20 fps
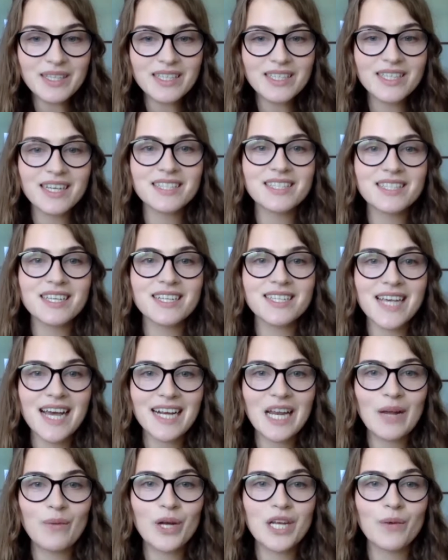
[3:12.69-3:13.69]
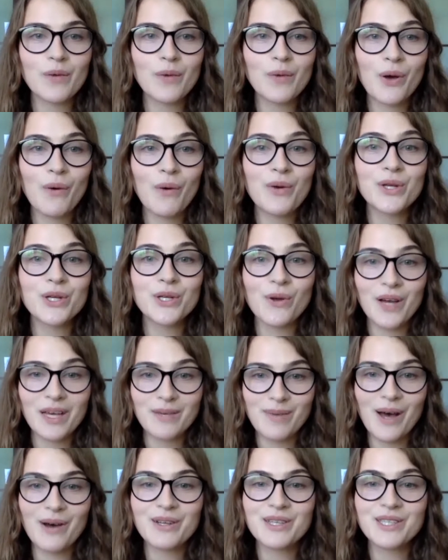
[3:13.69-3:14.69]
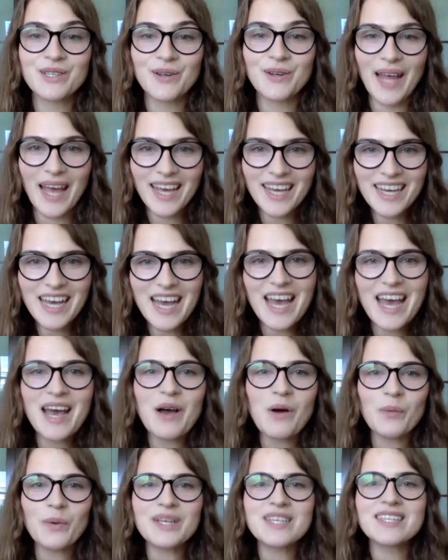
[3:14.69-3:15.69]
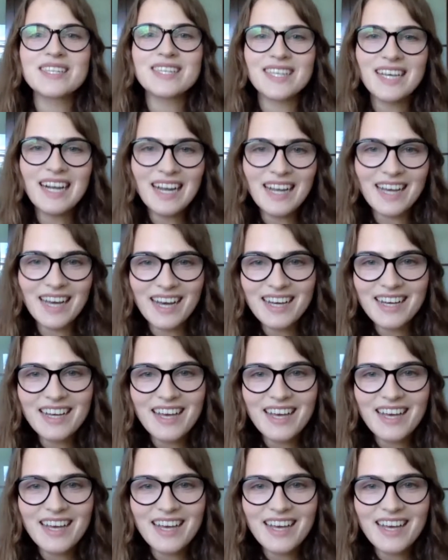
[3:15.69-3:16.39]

That's exactly what we're going to talk about today with Silje.